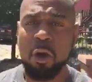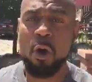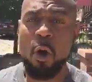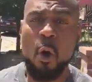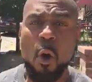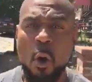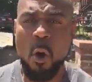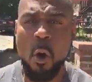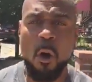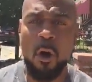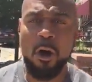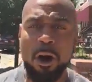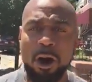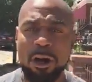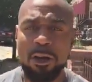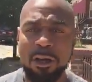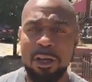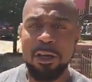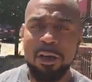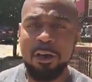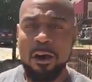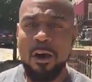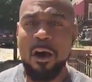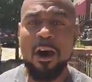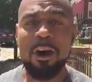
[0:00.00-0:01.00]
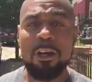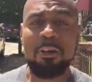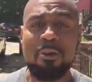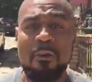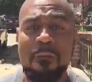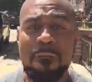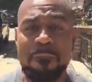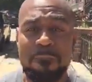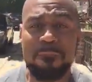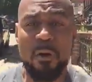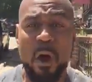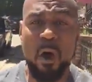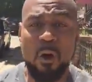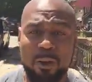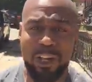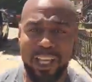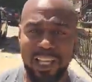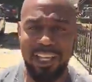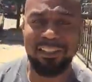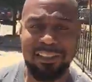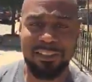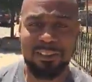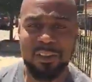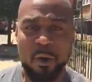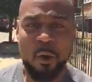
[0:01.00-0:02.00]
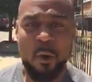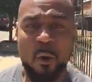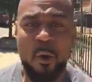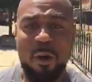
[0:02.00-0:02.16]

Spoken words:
Or are you focused